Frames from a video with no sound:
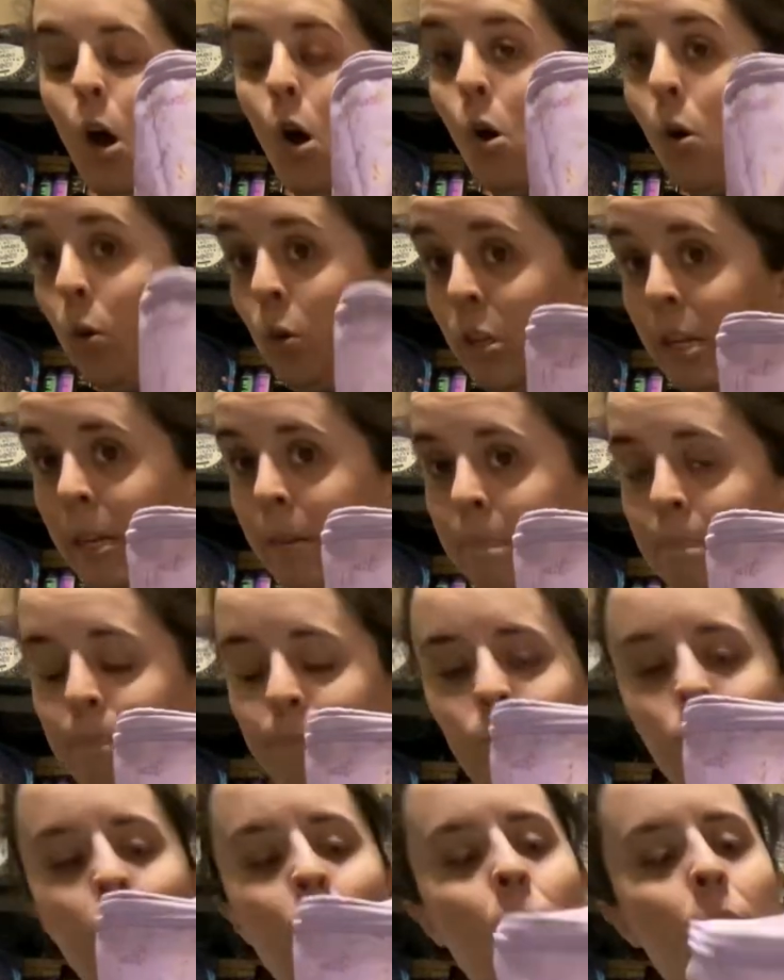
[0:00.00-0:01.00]
Holton.
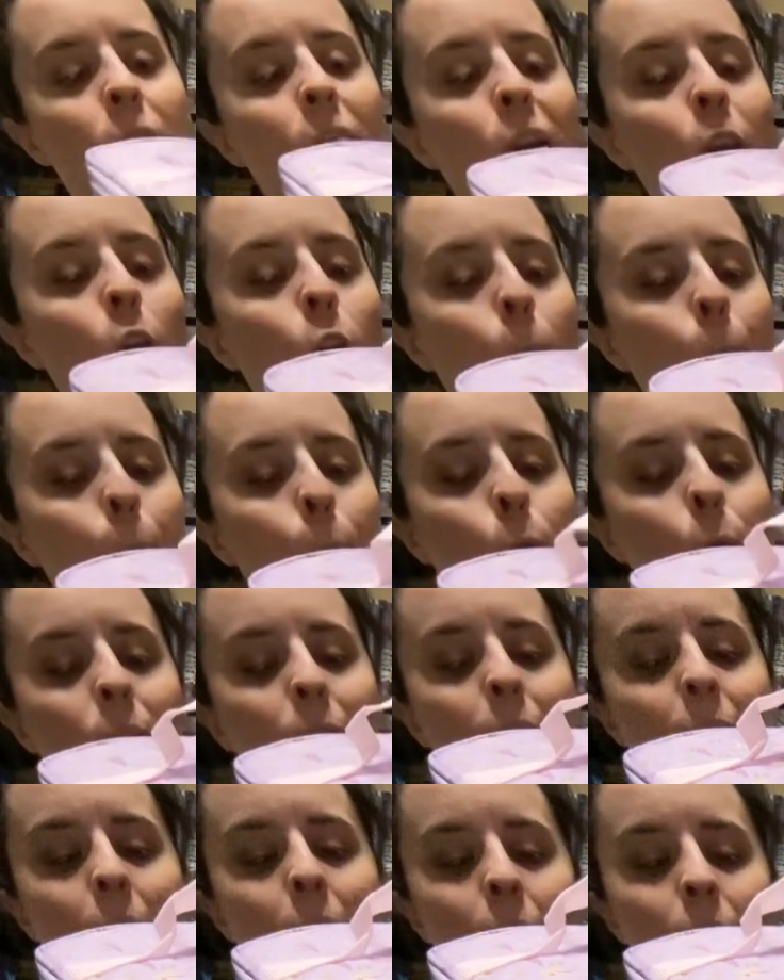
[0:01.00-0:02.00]
Very
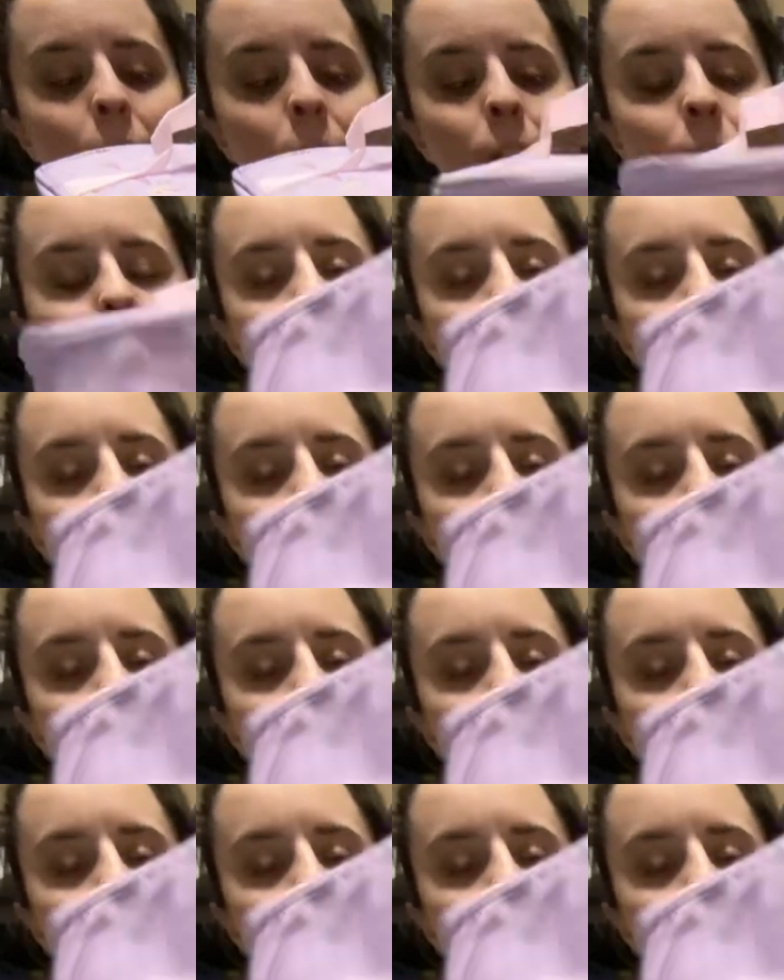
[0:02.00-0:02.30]
pretty.